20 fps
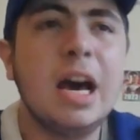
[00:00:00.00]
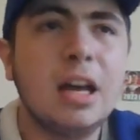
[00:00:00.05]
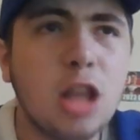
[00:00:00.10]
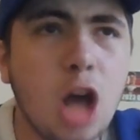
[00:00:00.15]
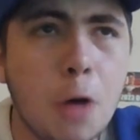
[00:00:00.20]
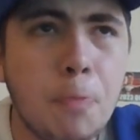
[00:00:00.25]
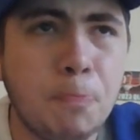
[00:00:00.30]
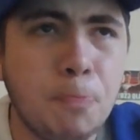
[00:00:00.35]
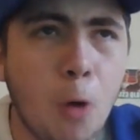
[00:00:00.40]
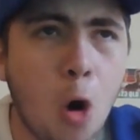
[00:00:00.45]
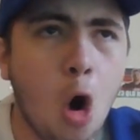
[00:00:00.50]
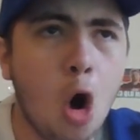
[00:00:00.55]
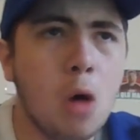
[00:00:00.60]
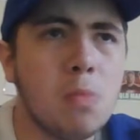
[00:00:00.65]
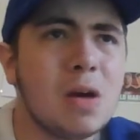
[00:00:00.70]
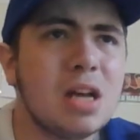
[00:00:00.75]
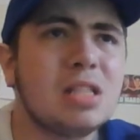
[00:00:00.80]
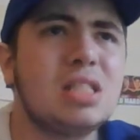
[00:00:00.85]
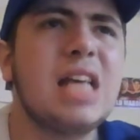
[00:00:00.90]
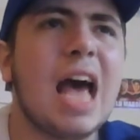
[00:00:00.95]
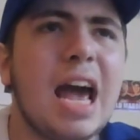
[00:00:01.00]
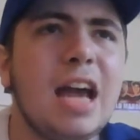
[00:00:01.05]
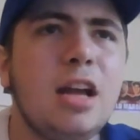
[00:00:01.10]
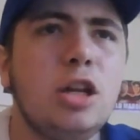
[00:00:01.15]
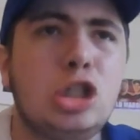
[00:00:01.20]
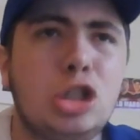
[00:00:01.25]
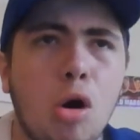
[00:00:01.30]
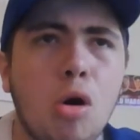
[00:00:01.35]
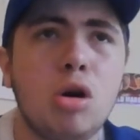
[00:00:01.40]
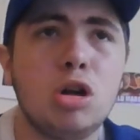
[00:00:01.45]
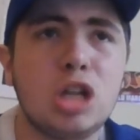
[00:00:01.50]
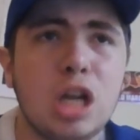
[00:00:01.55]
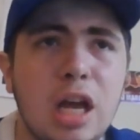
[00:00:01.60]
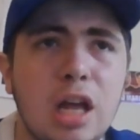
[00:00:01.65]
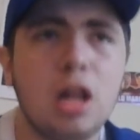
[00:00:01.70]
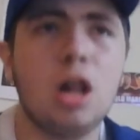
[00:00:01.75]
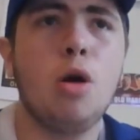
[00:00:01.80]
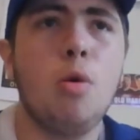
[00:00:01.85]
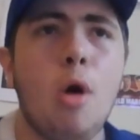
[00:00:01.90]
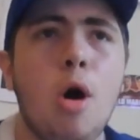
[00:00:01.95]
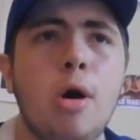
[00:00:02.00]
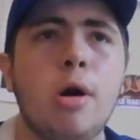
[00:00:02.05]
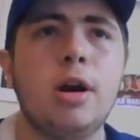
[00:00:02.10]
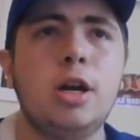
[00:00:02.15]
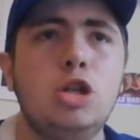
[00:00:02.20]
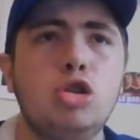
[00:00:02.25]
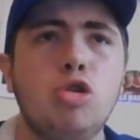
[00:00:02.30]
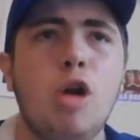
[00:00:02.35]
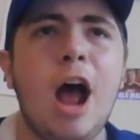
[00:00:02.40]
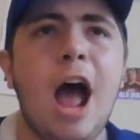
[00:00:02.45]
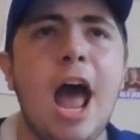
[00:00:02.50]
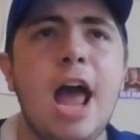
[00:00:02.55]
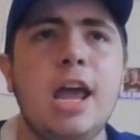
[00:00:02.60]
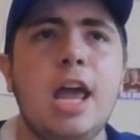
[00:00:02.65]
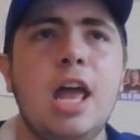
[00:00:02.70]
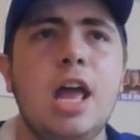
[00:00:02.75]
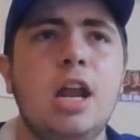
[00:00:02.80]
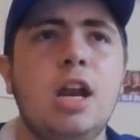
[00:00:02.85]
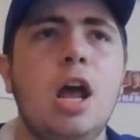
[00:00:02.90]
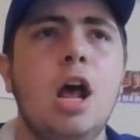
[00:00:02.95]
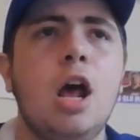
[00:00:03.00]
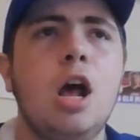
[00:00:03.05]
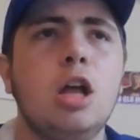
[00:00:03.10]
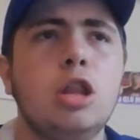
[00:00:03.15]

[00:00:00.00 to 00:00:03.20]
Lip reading: The former St. George Illawarra Dragon,